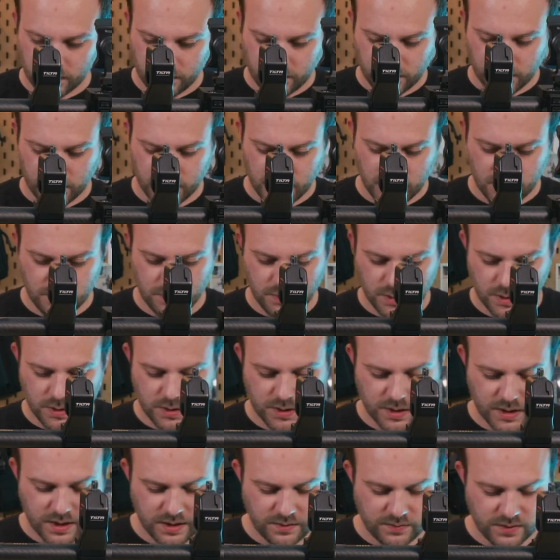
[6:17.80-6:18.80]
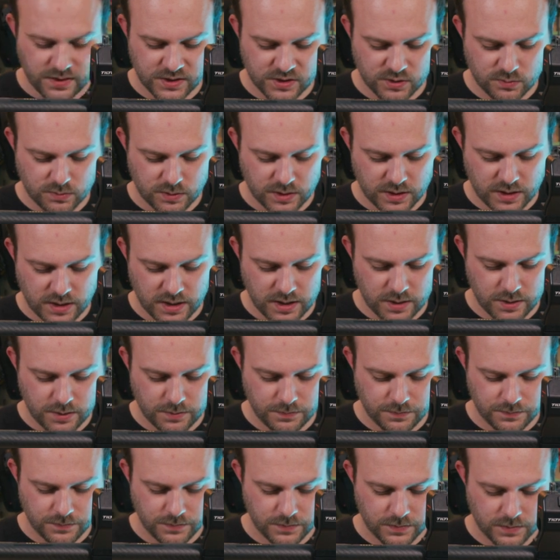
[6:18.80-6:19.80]
for now we're going to leave this one
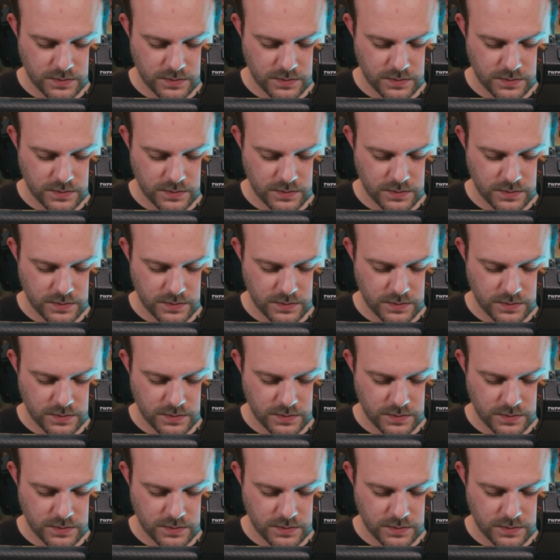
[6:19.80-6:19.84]
here.